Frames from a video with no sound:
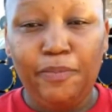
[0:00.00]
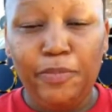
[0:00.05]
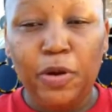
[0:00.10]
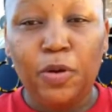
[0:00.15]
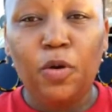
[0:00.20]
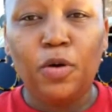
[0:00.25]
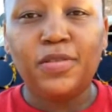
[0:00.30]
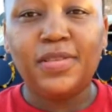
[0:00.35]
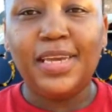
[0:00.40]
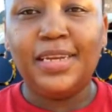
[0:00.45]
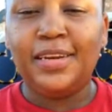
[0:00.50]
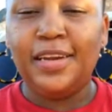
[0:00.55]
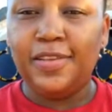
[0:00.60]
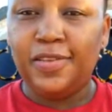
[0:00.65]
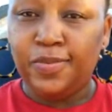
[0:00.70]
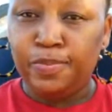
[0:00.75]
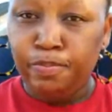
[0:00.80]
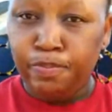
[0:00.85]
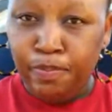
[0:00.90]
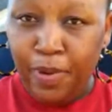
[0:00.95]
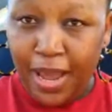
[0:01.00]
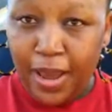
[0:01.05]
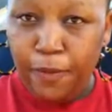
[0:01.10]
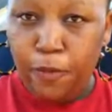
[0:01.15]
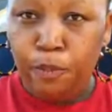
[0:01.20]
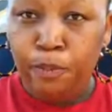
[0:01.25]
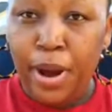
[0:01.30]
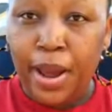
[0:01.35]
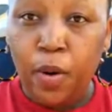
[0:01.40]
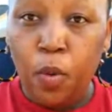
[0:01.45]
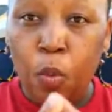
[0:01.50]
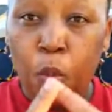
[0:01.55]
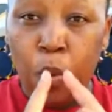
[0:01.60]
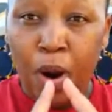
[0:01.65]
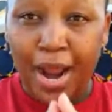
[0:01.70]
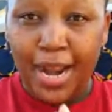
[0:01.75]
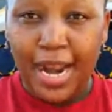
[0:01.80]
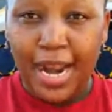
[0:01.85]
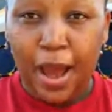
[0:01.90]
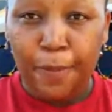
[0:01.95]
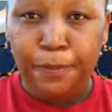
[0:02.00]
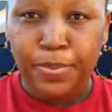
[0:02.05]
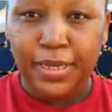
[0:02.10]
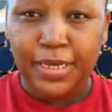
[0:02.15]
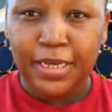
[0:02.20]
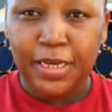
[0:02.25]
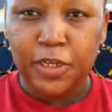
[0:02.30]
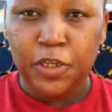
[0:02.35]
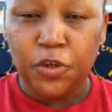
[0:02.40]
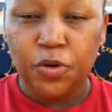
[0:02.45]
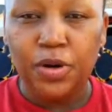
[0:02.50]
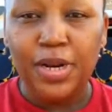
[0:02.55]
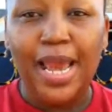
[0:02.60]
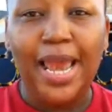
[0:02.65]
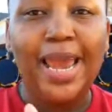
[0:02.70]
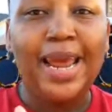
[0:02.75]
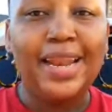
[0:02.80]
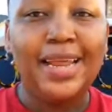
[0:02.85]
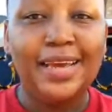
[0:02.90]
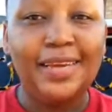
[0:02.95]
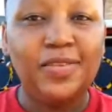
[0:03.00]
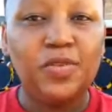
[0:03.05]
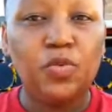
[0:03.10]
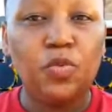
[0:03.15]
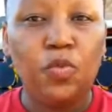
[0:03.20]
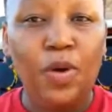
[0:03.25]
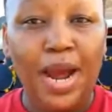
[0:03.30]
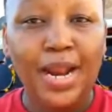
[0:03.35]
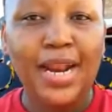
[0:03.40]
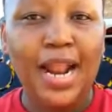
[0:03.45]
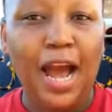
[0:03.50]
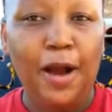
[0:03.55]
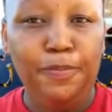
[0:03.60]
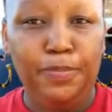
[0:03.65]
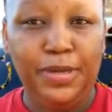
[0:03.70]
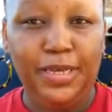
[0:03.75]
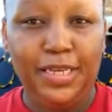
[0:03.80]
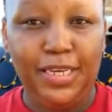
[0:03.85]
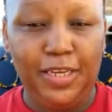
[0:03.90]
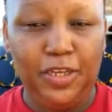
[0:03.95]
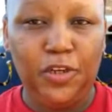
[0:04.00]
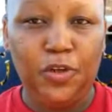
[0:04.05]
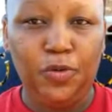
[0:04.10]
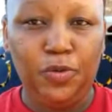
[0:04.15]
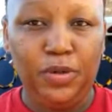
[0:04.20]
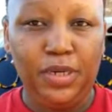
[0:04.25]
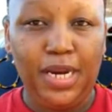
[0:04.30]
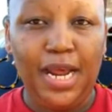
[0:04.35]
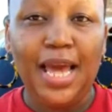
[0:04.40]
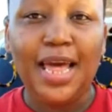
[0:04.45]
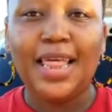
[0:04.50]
because it is my one application and his one application.